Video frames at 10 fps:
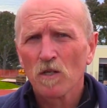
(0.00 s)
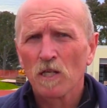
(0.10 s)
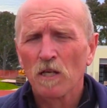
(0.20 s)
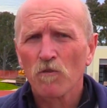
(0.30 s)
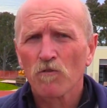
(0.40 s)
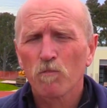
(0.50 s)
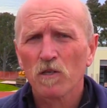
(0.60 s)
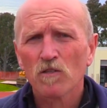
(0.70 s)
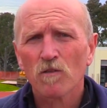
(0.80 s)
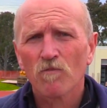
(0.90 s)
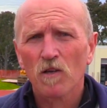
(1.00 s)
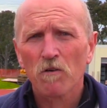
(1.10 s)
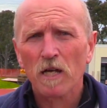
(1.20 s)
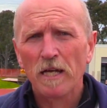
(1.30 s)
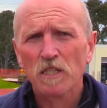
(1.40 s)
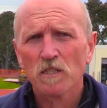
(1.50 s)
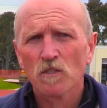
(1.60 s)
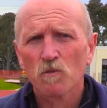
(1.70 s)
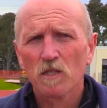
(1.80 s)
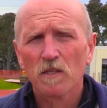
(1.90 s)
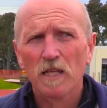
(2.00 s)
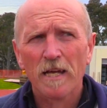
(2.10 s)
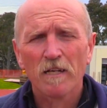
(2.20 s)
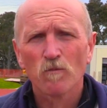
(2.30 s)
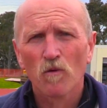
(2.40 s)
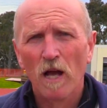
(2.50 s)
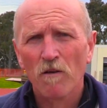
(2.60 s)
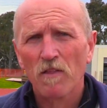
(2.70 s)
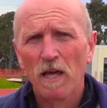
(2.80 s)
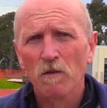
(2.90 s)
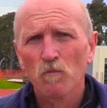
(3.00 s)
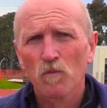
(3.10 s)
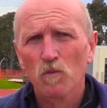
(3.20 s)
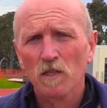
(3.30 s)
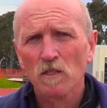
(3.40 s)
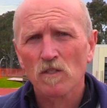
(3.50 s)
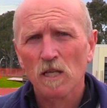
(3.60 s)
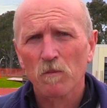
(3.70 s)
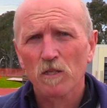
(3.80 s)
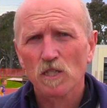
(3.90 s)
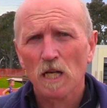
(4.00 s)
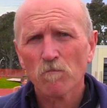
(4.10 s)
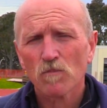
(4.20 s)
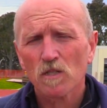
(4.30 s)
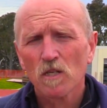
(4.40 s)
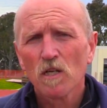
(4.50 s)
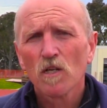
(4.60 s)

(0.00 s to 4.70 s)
Now there'll be some variations within that, and we'll have that within some of the jumps.